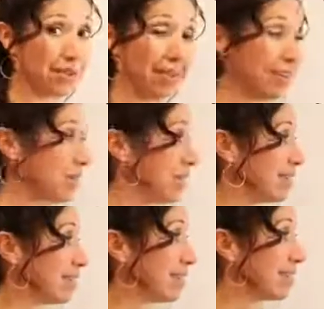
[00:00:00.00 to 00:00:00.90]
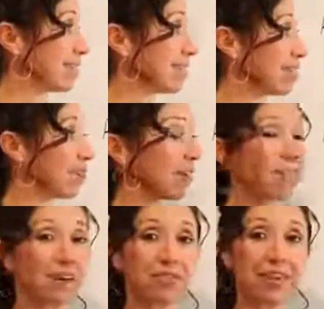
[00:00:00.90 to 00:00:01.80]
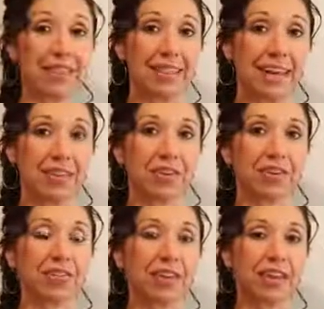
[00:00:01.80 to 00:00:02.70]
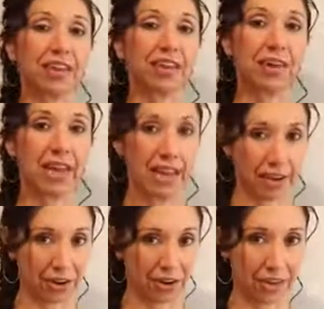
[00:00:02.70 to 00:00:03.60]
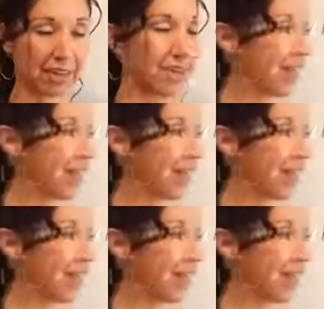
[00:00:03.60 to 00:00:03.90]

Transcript: ATP is adenosine triphosphate. That is our cellular energy.